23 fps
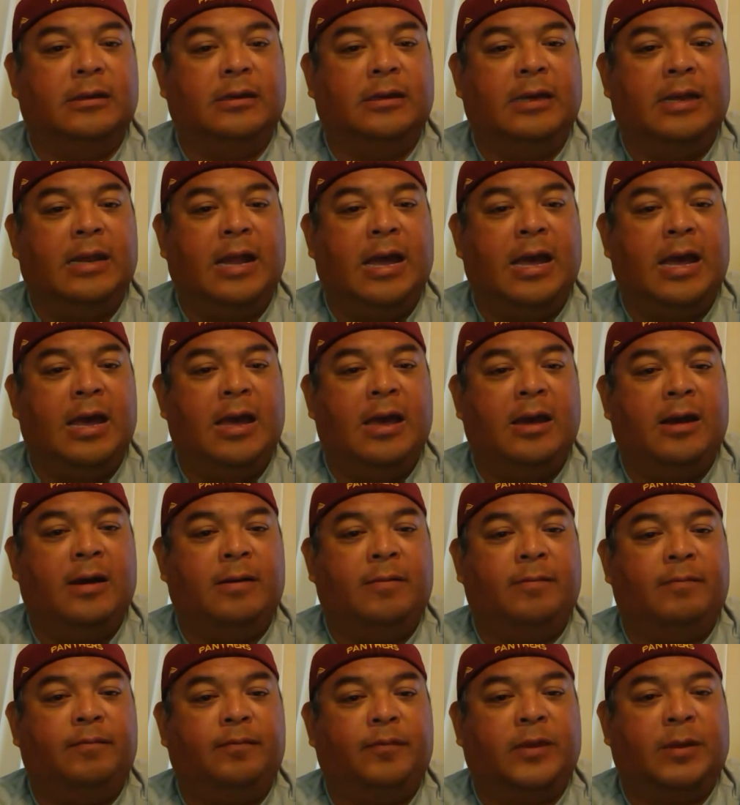and
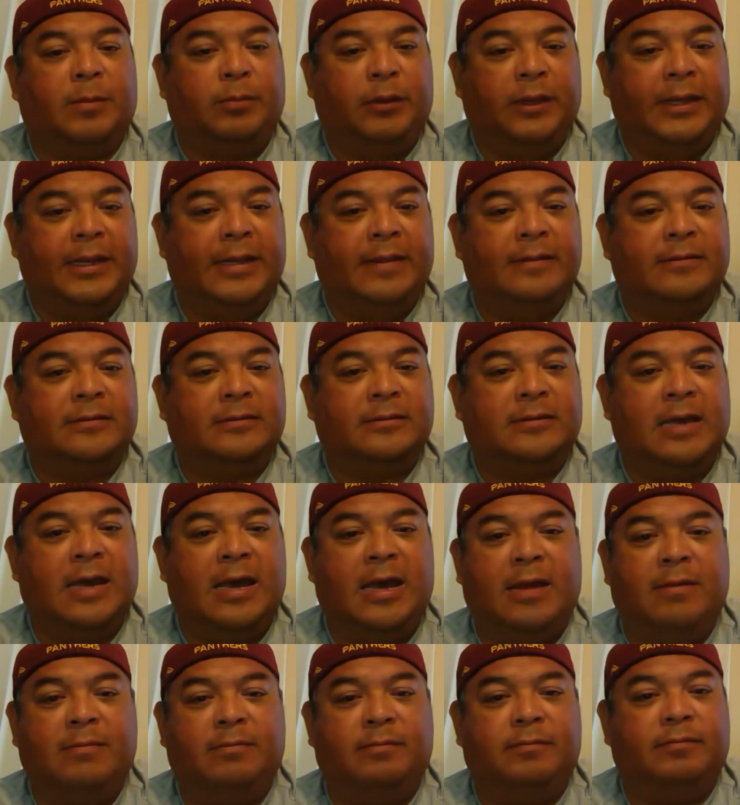I completed this
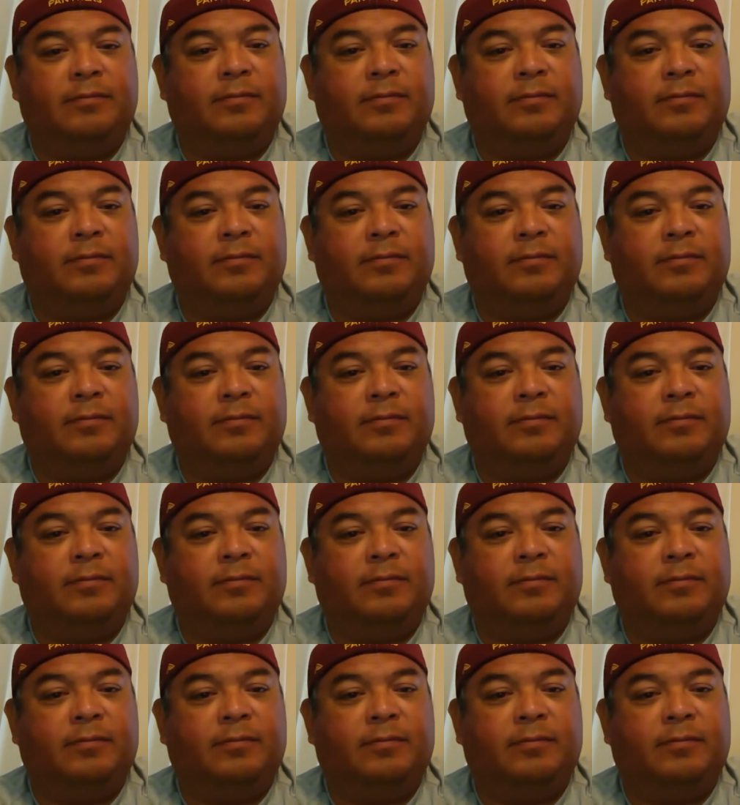set.